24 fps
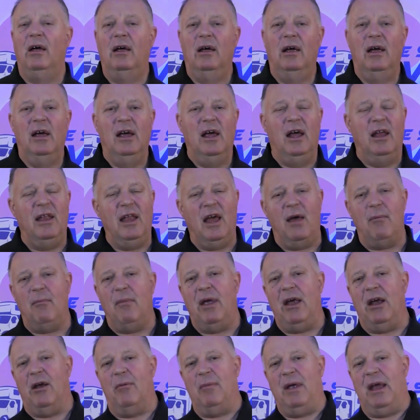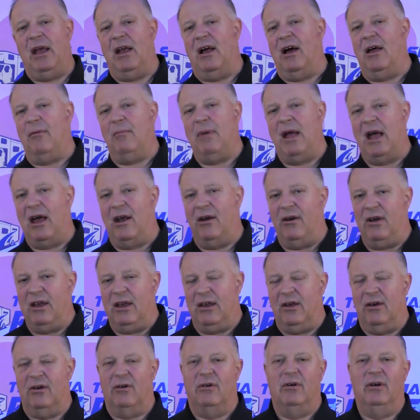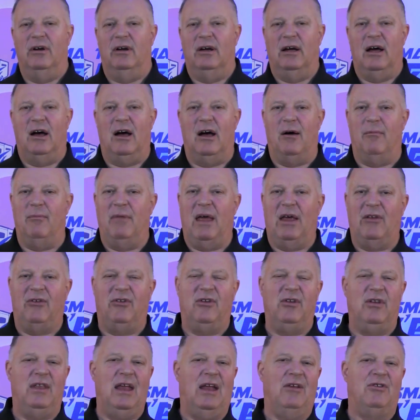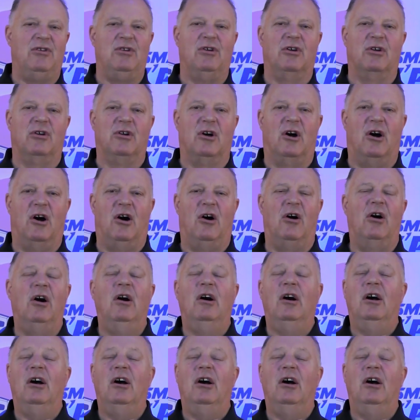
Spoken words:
And that may or may not matter to you. That's your call.